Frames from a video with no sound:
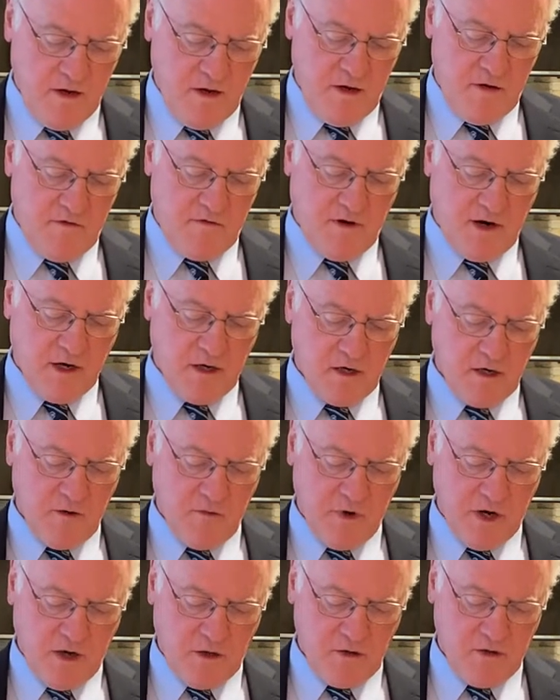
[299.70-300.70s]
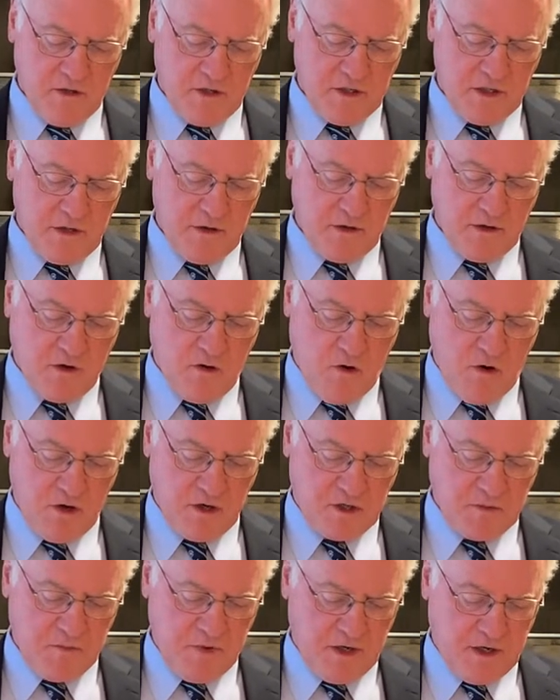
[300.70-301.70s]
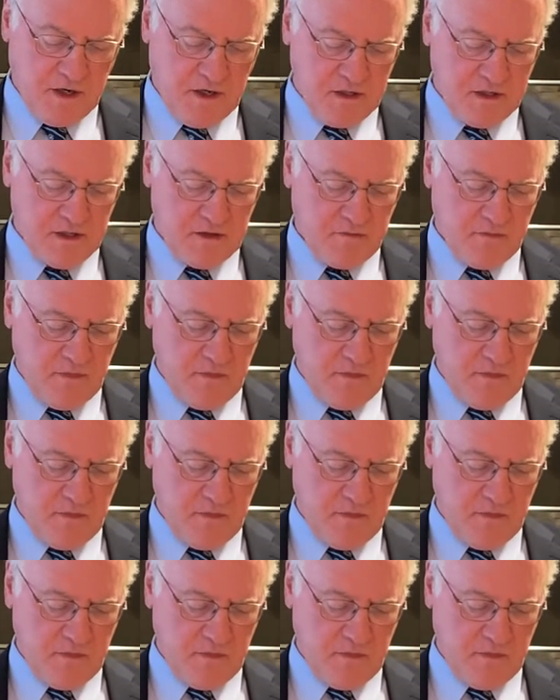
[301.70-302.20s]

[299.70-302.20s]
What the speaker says: Finally, we are losing in the courts because